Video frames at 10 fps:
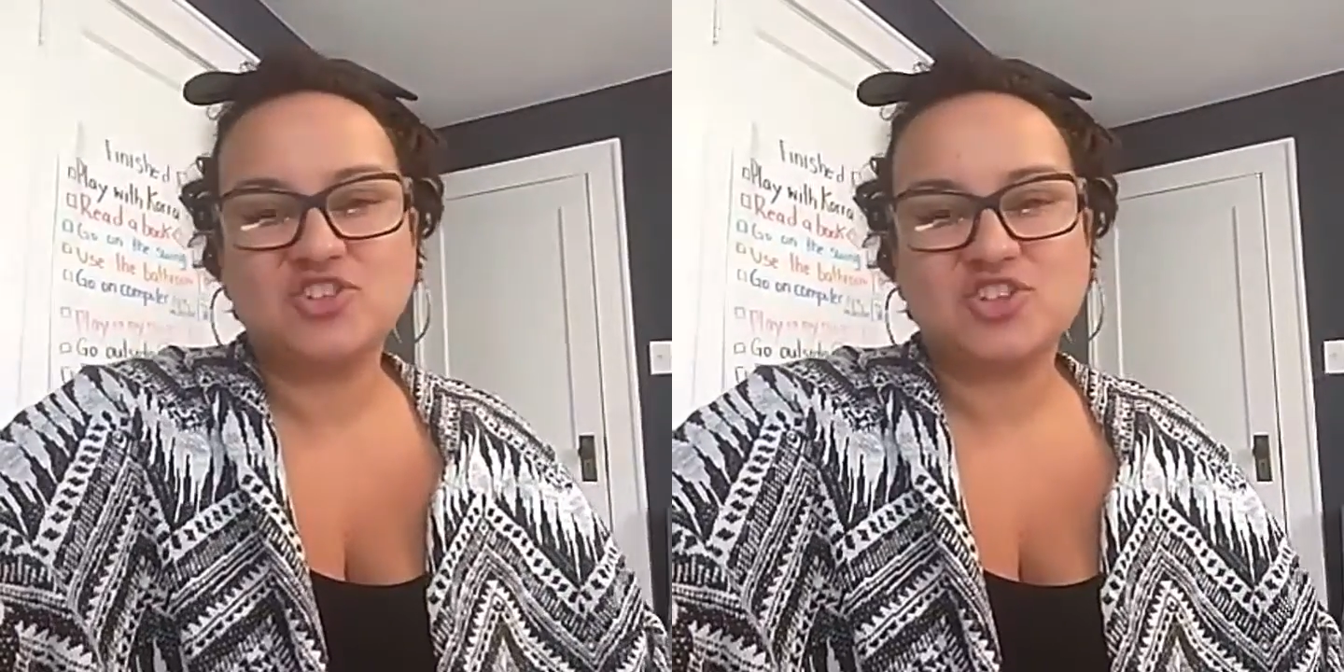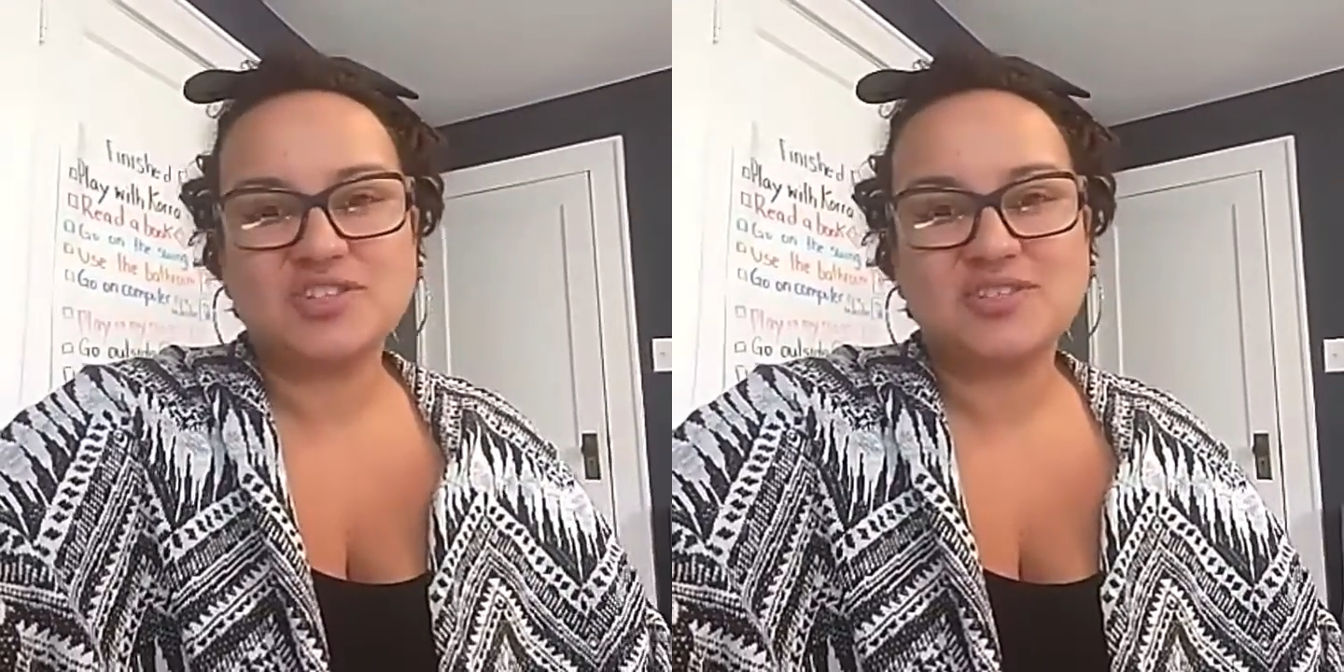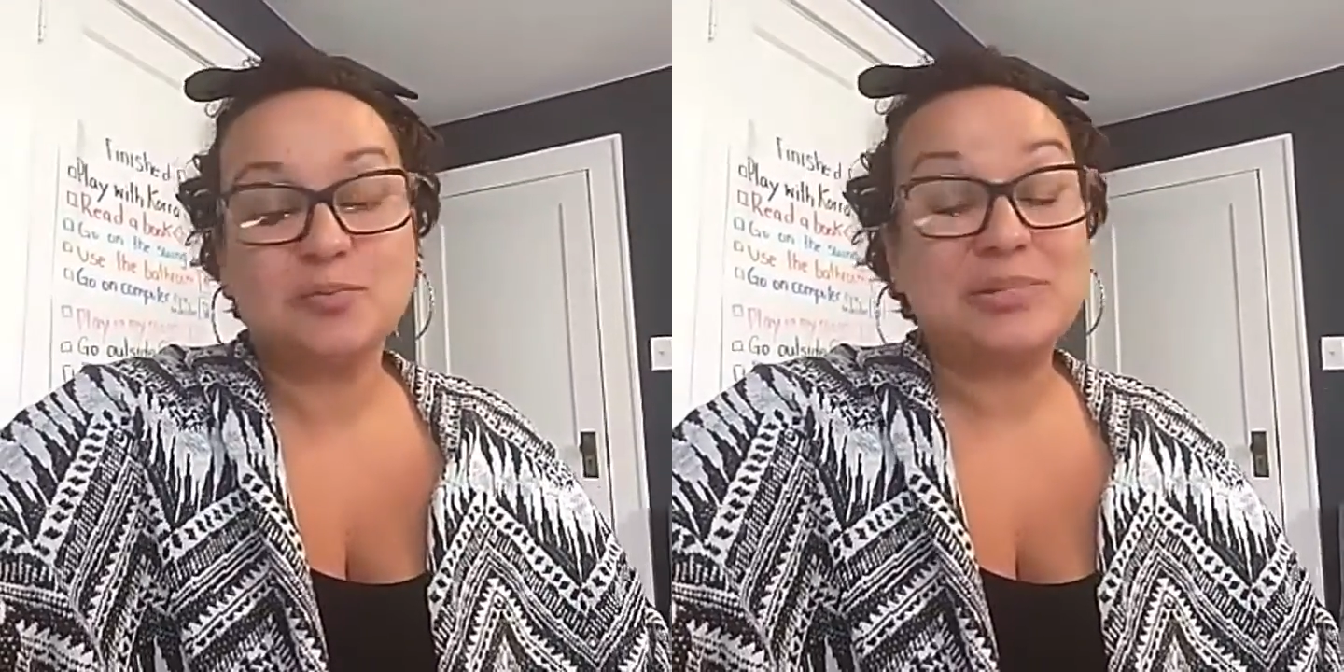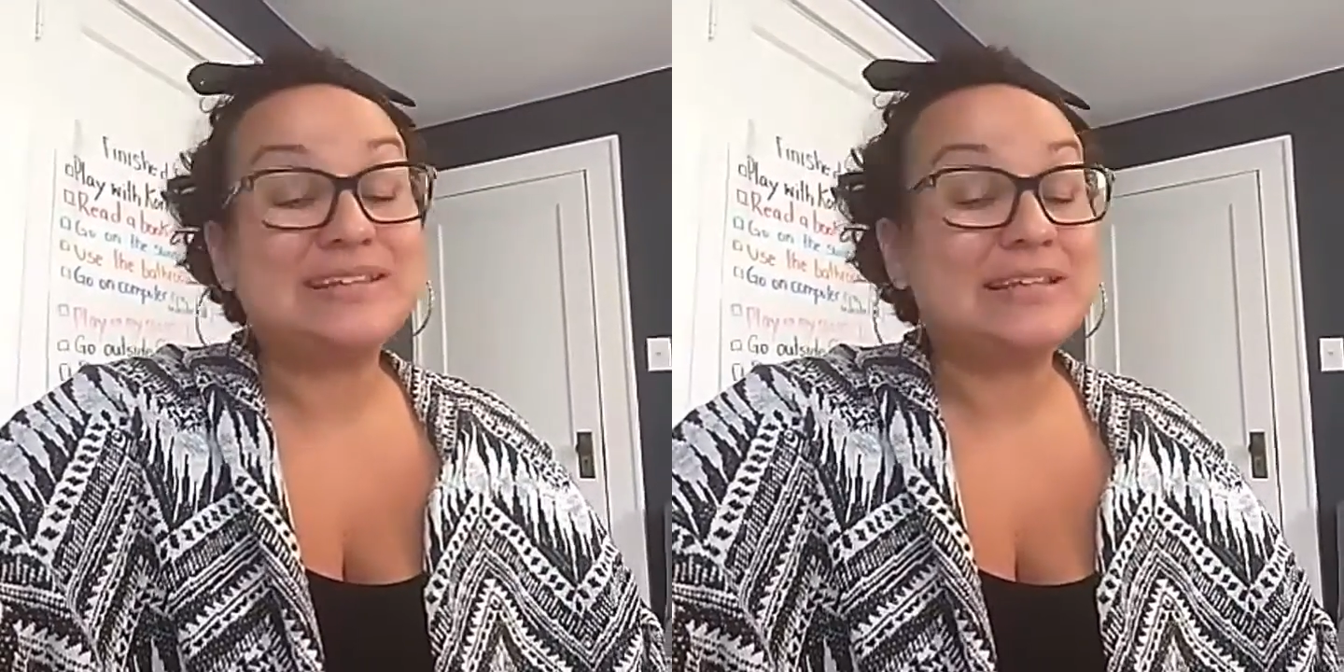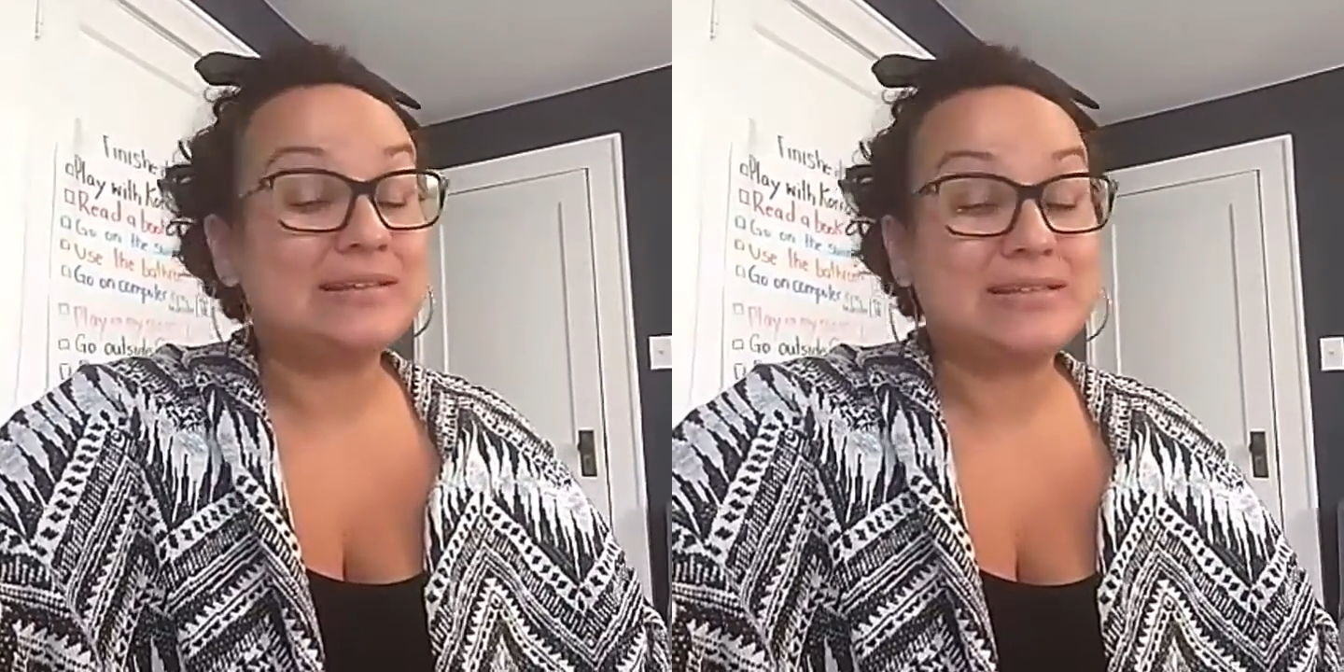just
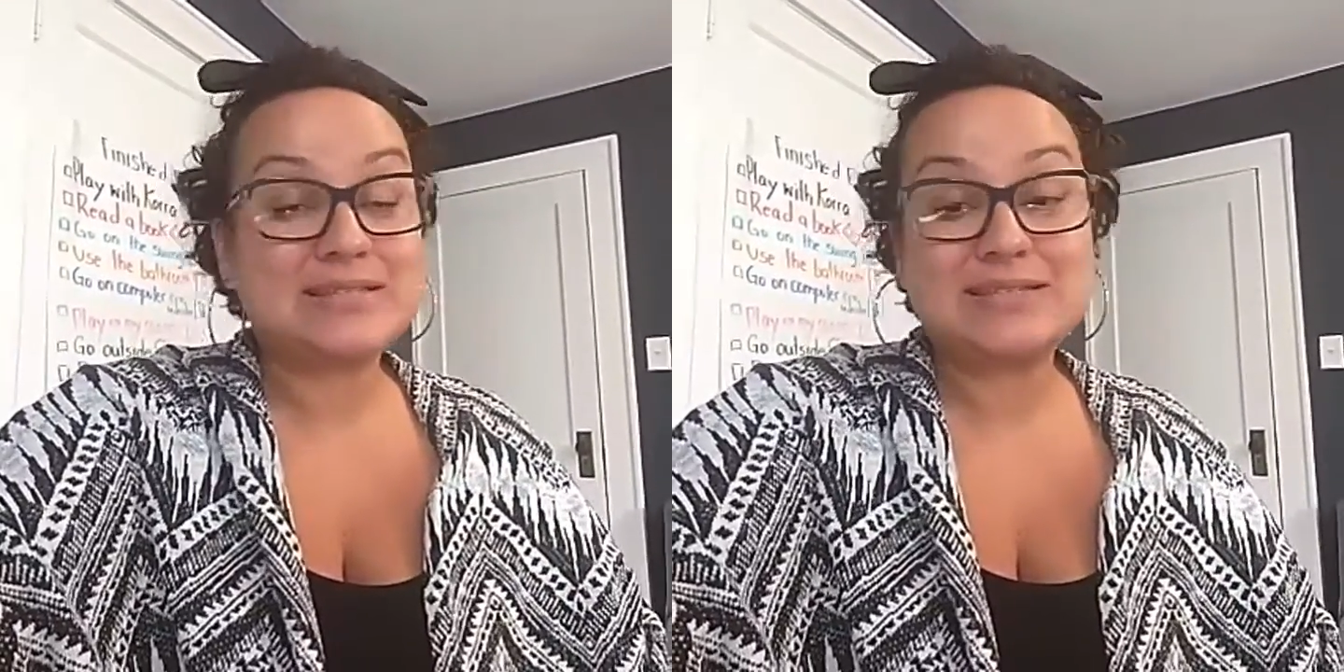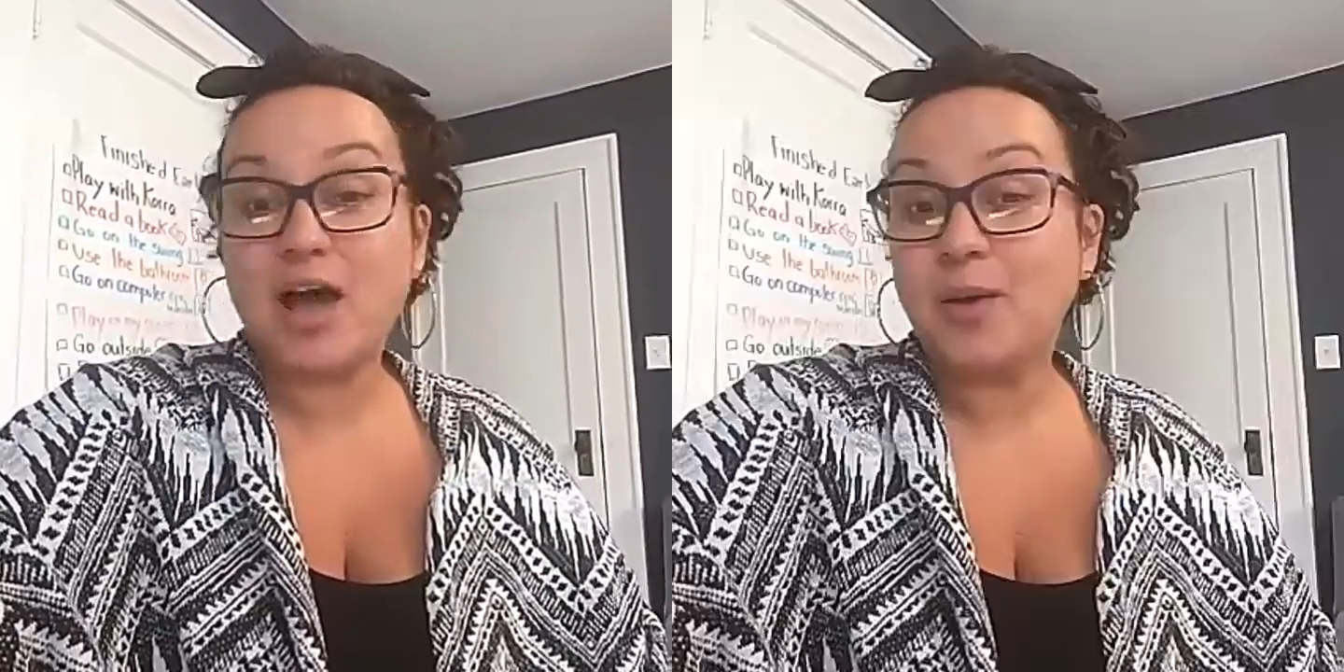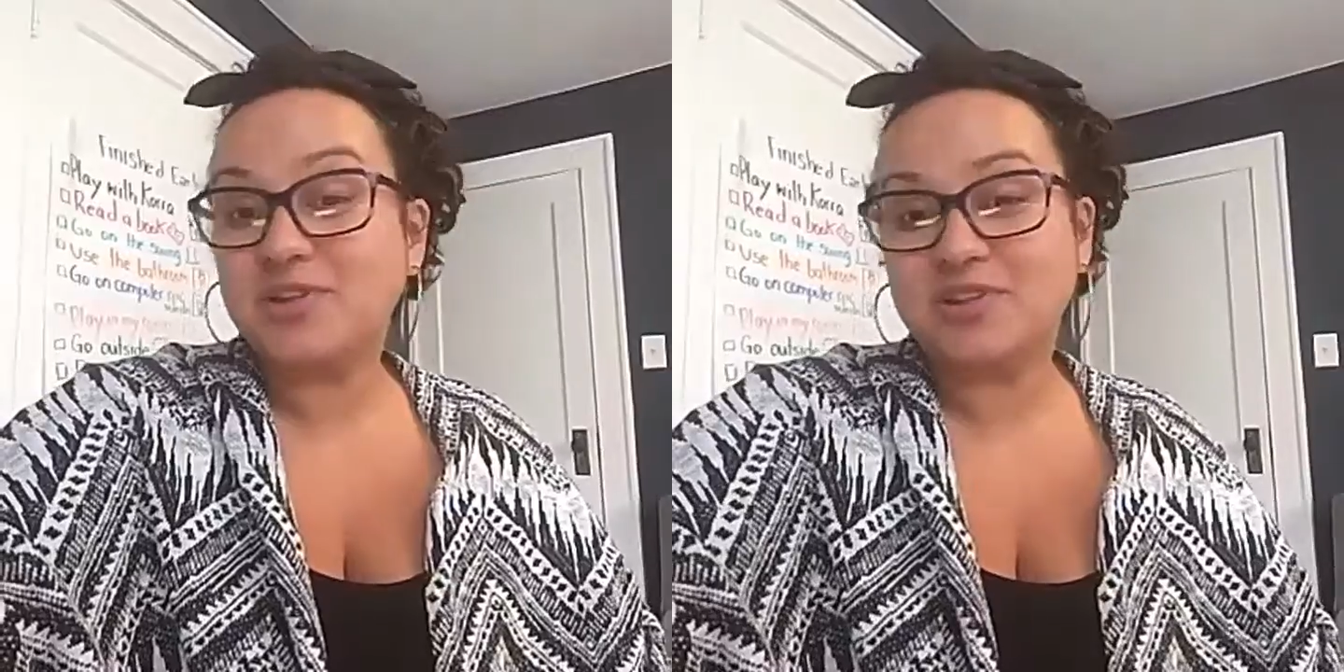completely stopped,